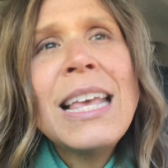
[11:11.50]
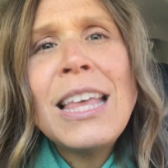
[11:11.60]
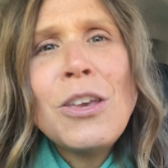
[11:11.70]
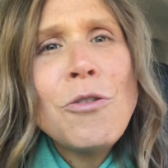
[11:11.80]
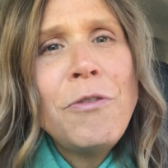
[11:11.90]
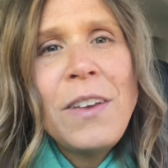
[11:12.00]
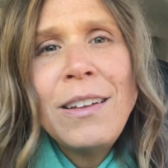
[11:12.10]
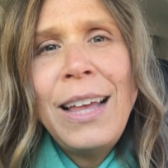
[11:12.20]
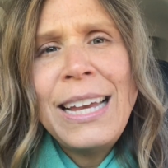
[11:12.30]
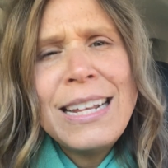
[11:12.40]
that you
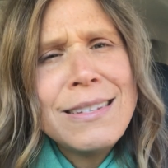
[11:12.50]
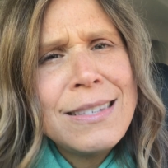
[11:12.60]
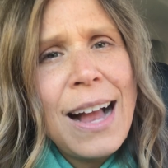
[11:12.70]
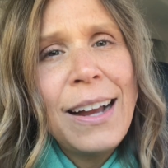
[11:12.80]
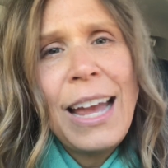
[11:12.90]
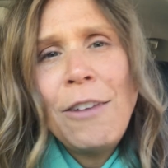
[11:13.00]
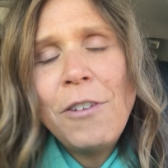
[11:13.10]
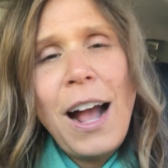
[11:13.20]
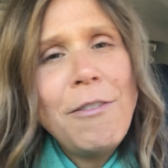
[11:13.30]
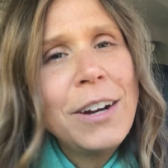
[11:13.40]
feel like is stuck and
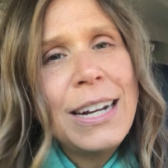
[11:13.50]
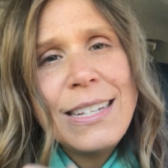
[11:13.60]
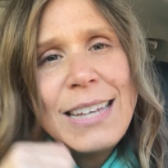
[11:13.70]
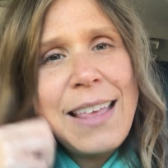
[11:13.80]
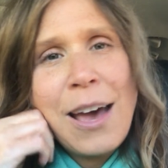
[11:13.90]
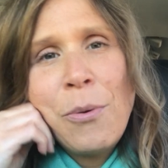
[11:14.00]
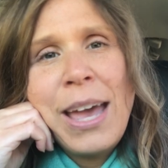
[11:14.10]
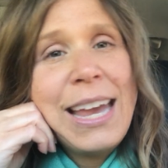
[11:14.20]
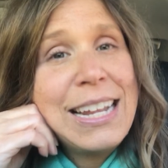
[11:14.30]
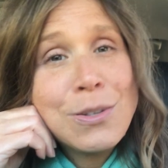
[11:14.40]
forever going to stay that
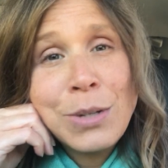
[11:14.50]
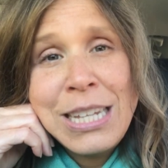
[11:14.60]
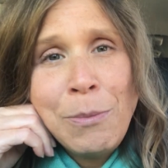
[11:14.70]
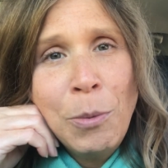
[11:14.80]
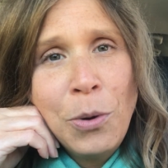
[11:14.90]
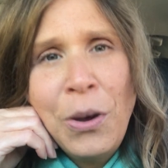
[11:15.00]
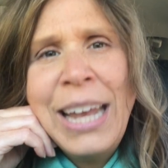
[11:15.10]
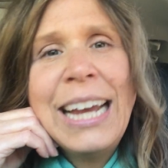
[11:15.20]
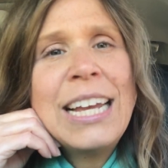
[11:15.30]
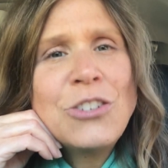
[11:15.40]
way, it's redeemable,
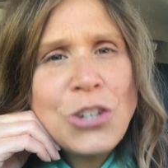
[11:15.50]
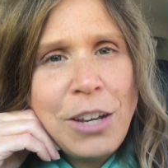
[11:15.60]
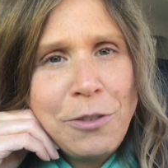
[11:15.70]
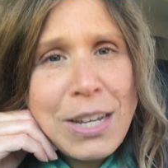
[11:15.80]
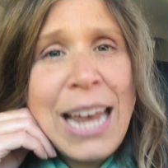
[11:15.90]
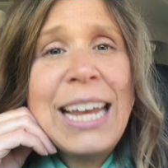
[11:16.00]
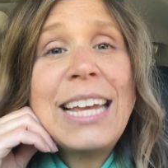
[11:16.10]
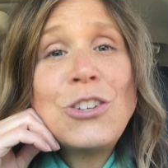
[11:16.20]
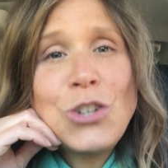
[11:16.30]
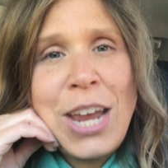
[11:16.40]
and it can shift and it
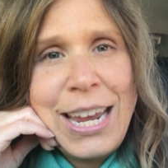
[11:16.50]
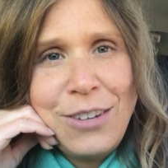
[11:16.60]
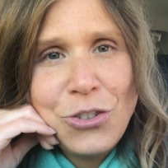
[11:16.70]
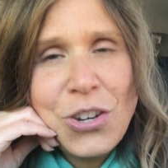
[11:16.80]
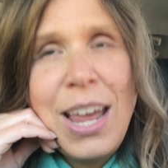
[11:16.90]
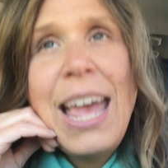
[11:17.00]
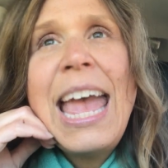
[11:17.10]
can change,